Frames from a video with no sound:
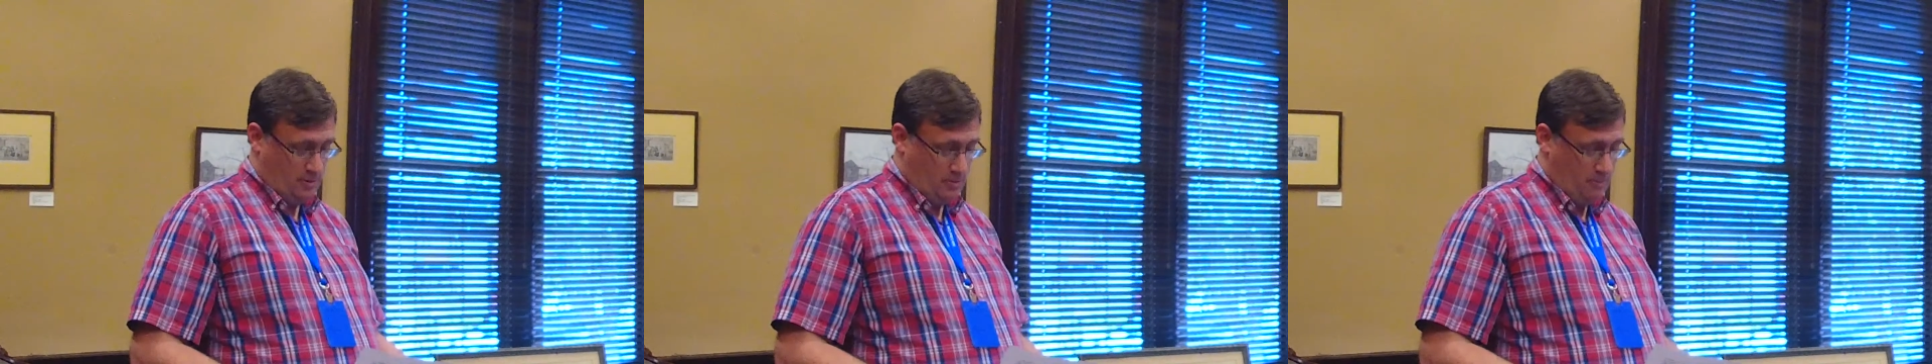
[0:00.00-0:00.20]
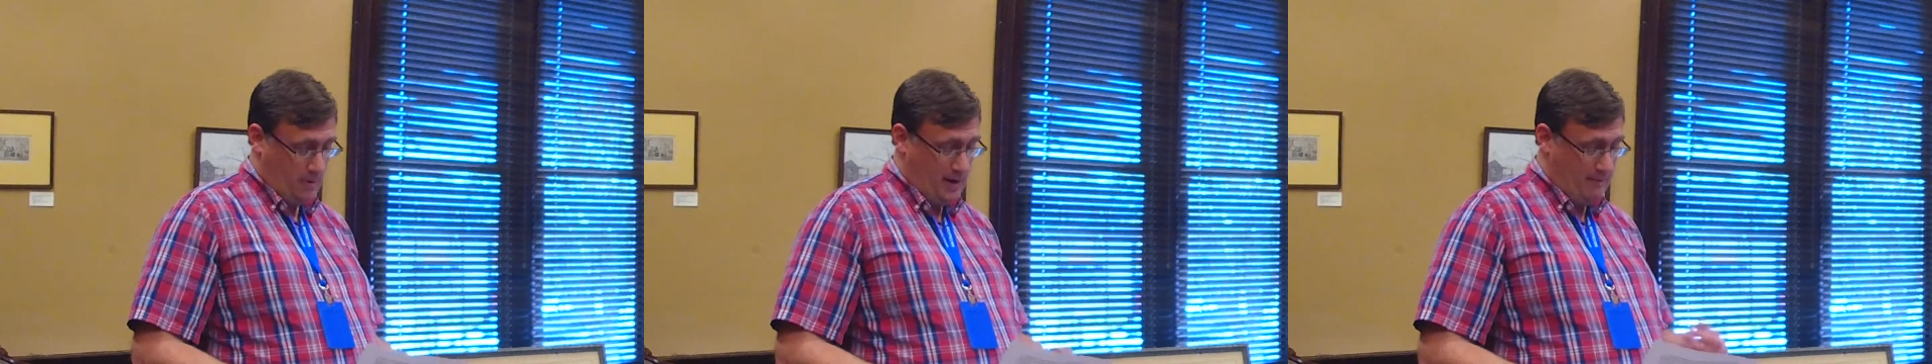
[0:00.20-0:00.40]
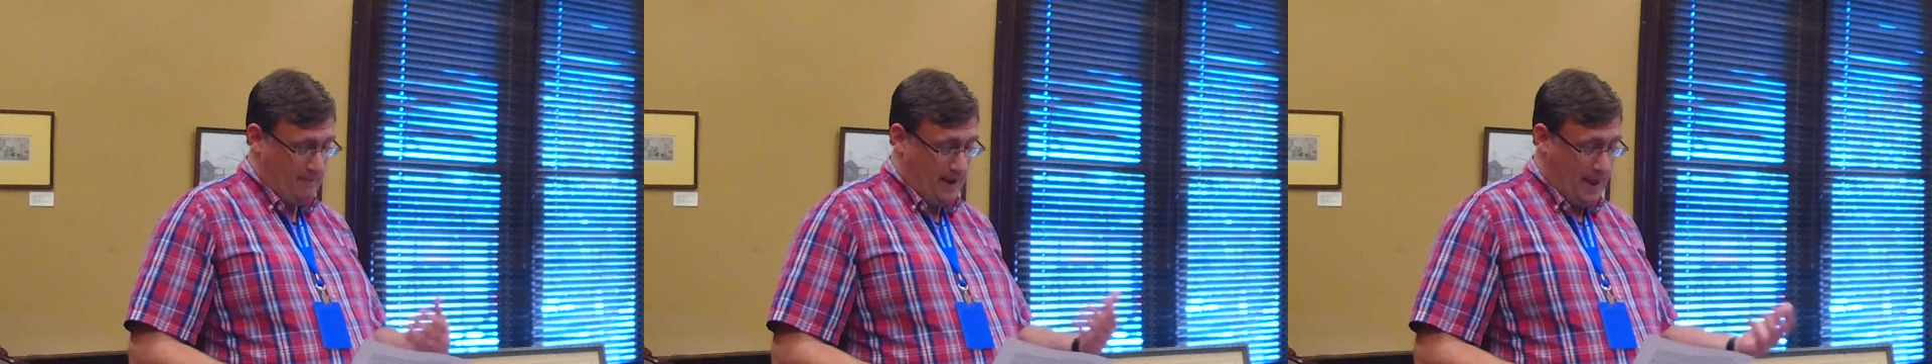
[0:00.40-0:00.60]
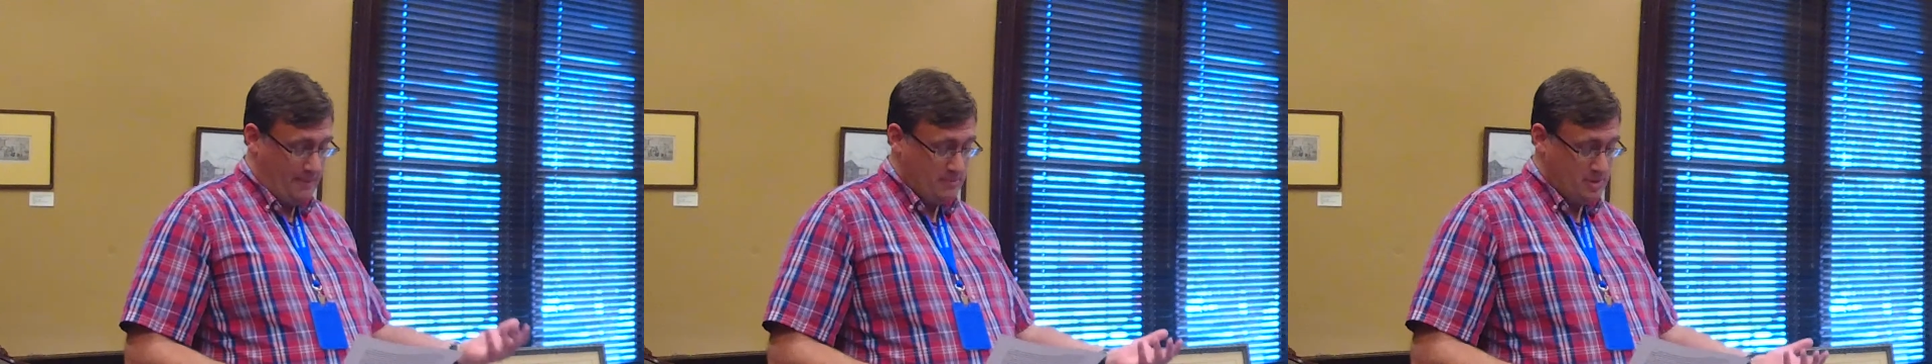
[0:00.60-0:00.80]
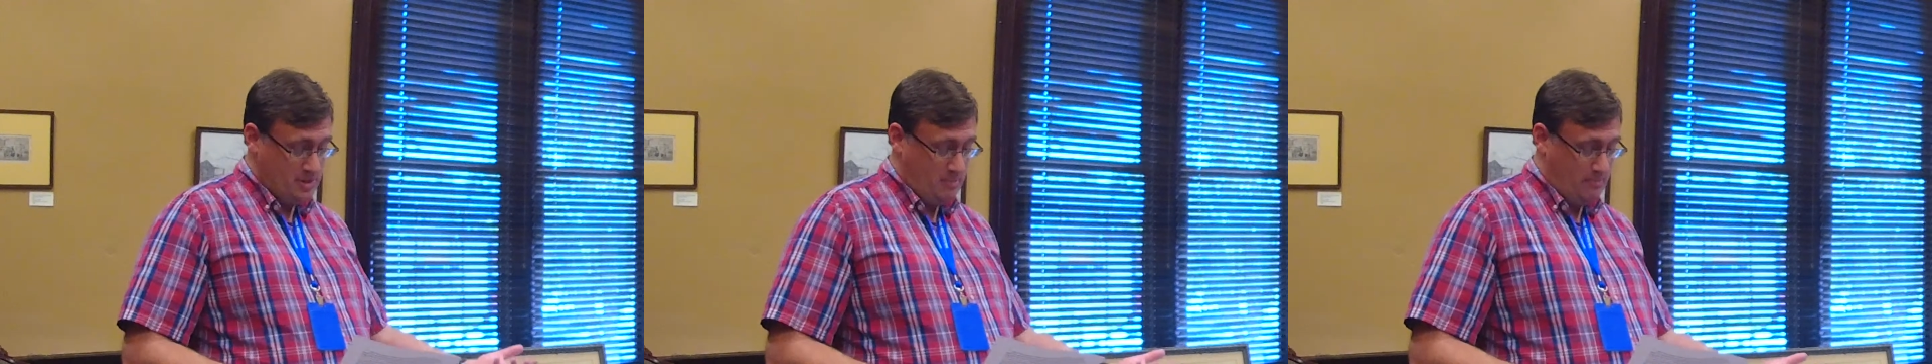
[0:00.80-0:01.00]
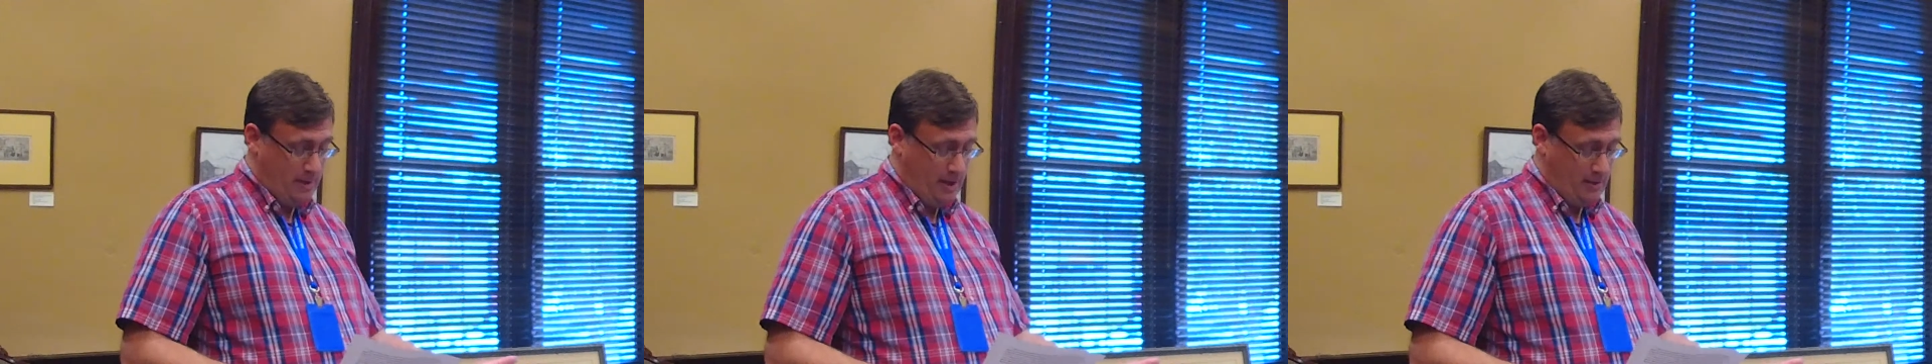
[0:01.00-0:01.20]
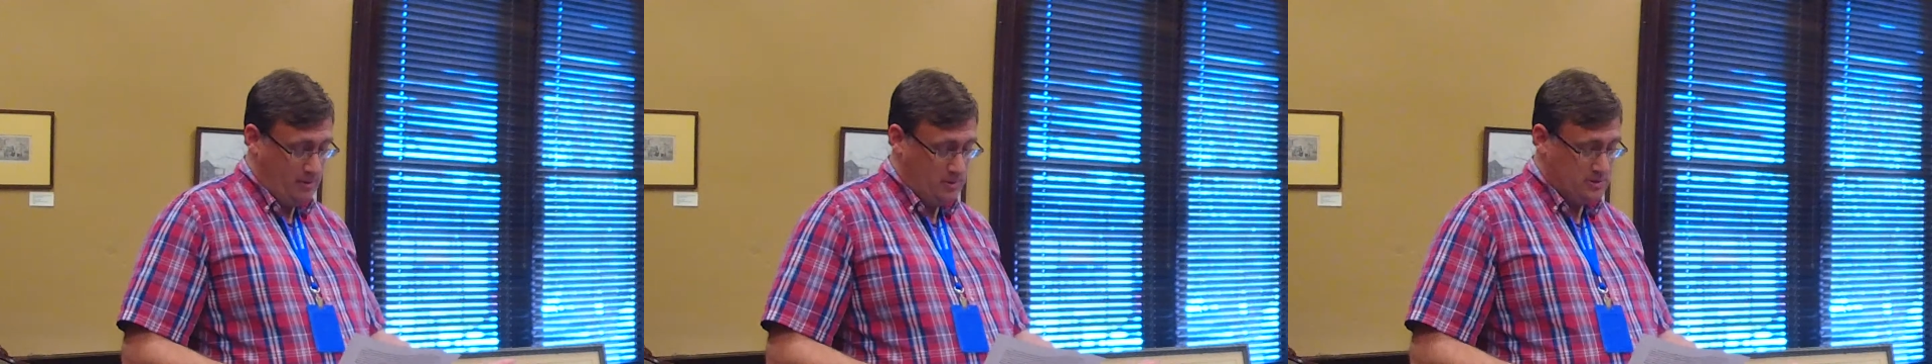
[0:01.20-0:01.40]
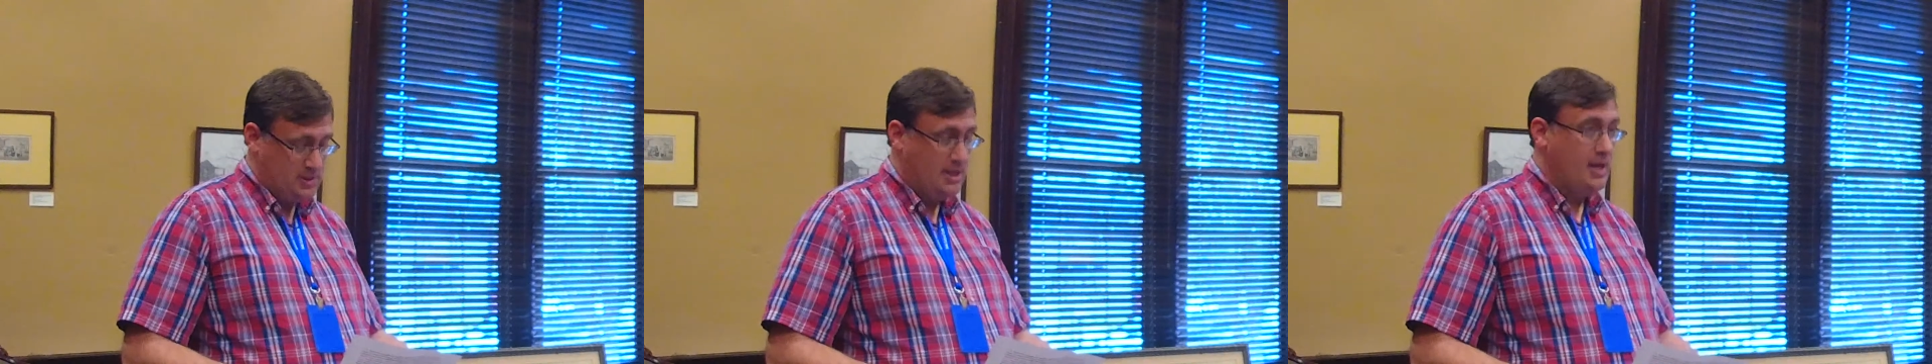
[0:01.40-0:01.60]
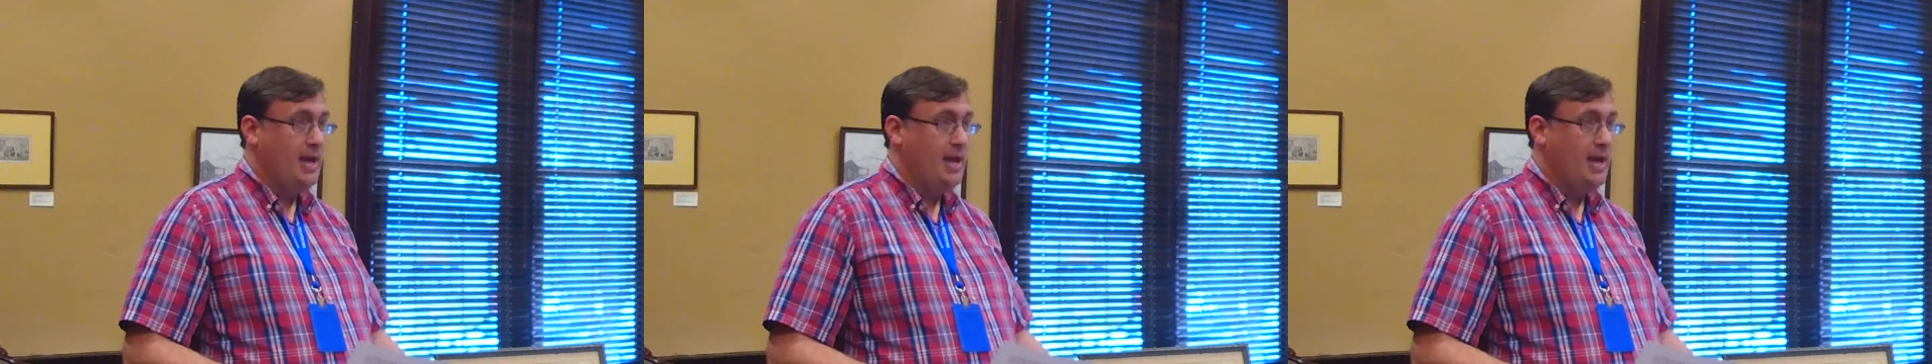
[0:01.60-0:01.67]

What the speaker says: or whatever happened to the boats